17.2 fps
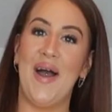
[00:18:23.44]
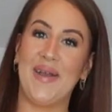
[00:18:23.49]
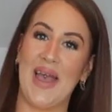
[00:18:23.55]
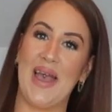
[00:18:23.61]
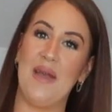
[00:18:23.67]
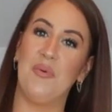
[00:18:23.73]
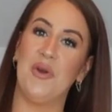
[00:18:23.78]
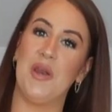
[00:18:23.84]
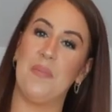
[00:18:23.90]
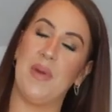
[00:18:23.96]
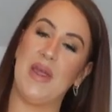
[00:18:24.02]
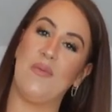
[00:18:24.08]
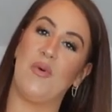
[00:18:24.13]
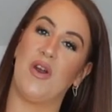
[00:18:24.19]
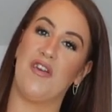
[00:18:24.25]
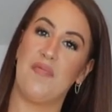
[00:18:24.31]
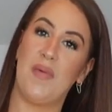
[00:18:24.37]
Okay, would it
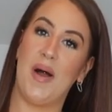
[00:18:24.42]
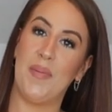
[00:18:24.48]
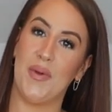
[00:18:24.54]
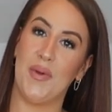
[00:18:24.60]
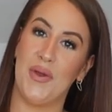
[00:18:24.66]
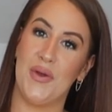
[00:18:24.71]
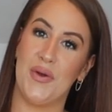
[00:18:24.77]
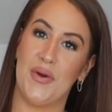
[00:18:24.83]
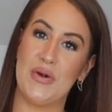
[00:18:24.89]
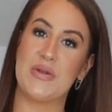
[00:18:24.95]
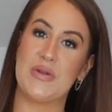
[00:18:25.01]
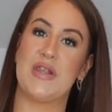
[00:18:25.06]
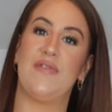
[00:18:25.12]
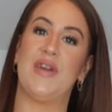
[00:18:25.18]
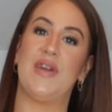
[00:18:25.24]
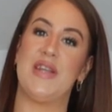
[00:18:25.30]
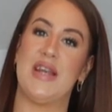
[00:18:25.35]
be one of my Boohoo
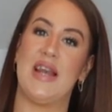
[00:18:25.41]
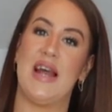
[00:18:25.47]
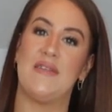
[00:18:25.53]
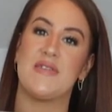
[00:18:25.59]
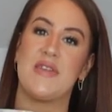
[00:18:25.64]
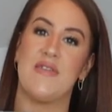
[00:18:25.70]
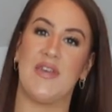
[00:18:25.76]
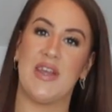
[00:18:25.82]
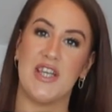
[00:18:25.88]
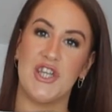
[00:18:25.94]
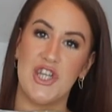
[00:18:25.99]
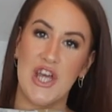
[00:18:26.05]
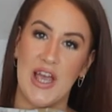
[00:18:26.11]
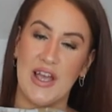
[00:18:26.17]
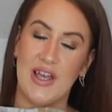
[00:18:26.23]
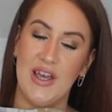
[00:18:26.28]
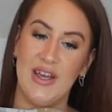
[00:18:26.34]
hauls if I didn't have something
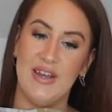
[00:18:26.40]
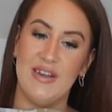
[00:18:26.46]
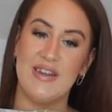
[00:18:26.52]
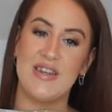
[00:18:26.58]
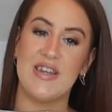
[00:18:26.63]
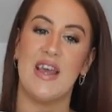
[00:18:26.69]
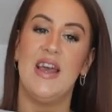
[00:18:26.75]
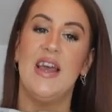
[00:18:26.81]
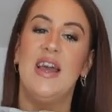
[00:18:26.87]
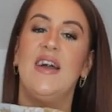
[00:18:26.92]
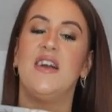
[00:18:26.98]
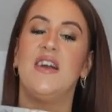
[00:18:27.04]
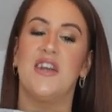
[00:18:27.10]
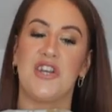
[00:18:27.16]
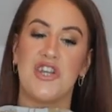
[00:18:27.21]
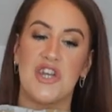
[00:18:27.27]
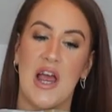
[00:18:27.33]
checkered,
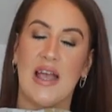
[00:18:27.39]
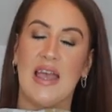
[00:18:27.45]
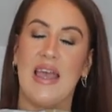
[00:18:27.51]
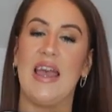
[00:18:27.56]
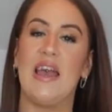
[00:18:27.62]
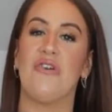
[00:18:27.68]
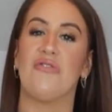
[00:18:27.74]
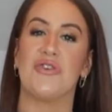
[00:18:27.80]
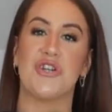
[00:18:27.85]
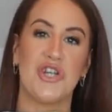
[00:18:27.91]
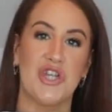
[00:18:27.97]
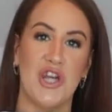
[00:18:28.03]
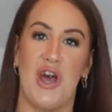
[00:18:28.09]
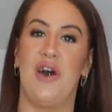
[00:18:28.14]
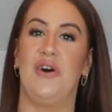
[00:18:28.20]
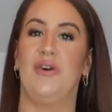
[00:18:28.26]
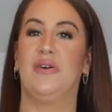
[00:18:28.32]
a jacket or a
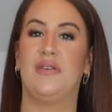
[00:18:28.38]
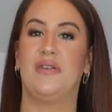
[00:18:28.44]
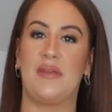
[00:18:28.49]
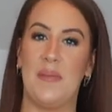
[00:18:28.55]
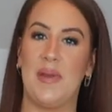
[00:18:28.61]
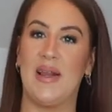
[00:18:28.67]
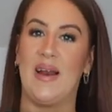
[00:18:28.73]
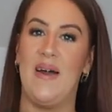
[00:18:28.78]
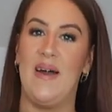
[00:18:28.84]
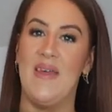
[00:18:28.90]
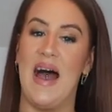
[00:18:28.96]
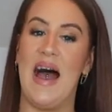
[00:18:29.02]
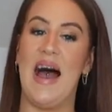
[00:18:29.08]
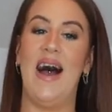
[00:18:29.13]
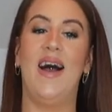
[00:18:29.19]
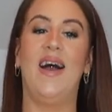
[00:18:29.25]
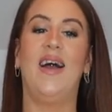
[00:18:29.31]
shirt or something like
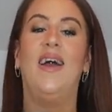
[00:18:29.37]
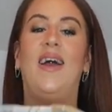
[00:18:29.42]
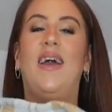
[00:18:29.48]
that?